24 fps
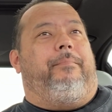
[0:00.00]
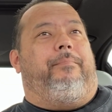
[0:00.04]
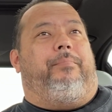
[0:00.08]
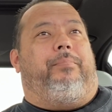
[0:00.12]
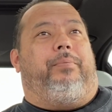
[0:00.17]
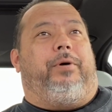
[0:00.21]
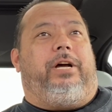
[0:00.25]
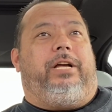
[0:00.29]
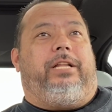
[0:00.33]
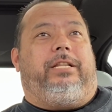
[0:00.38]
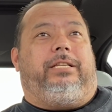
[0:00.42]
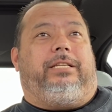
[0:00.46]

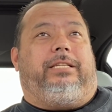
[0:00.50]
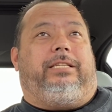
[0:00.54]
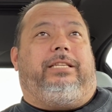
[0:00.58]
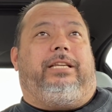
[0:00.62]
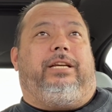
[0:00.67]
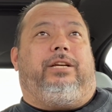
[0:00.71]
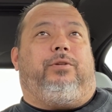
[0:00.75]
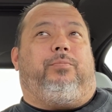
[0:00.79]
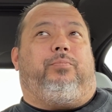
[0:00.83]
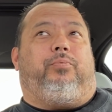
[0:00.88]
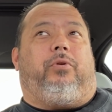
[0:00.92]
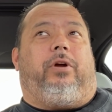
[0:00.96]
But the
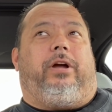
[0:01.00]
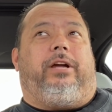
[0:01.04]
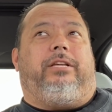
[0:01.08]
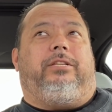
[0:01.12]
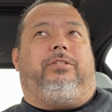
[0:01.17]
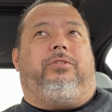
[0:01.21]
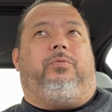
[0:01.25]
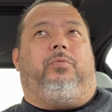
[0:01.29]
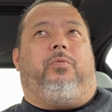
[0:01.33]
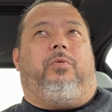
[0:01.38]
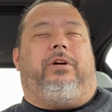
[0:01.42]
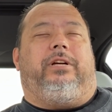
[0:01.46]
sticker
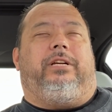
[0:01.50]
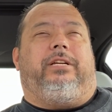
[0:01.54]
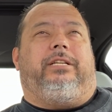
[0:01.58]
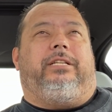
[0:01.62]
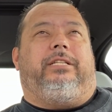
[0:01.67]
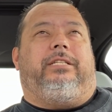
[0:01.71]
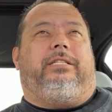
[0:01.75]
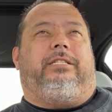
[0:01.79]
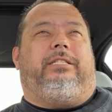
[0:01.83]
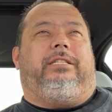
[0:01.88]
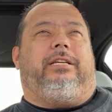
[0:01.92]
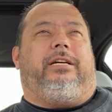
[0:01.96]
price
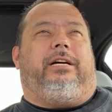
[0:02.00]
was,